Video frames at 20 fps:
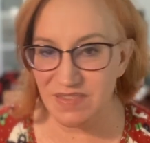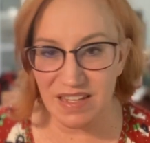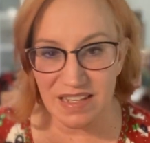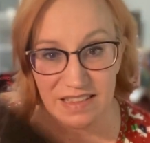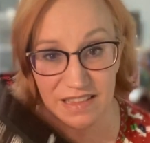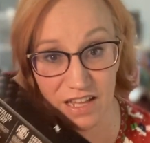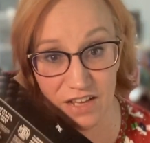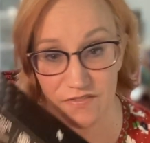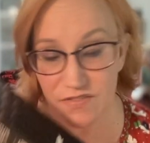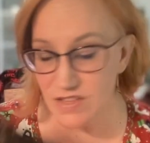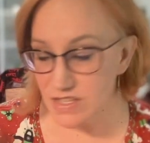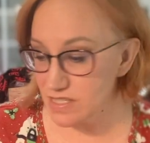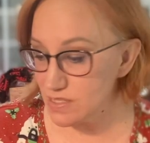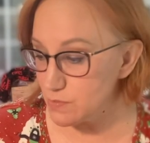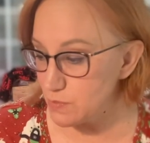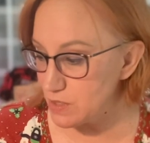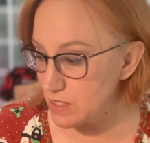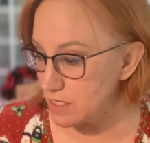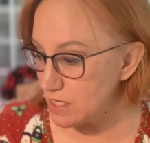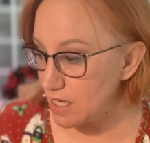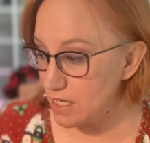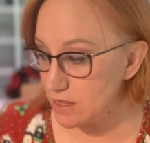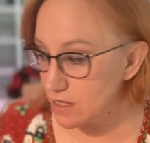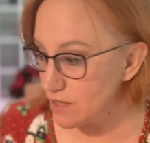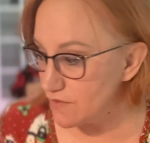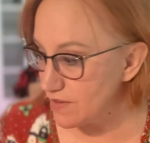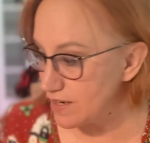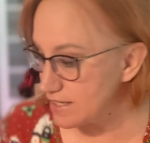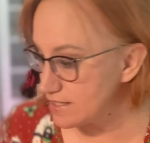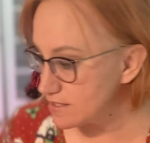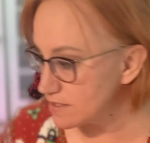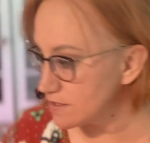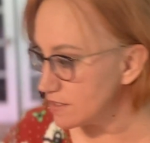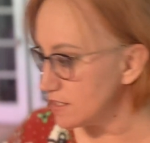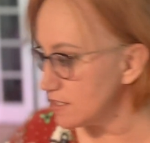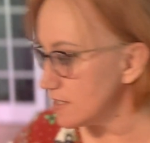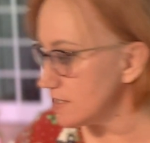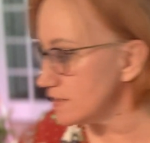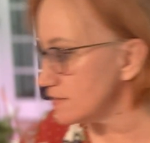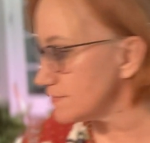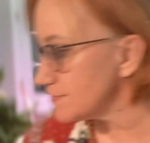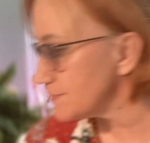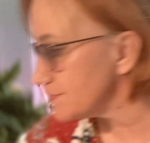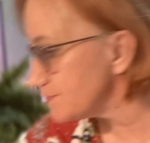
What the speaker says: Love this one. I love hazelnut.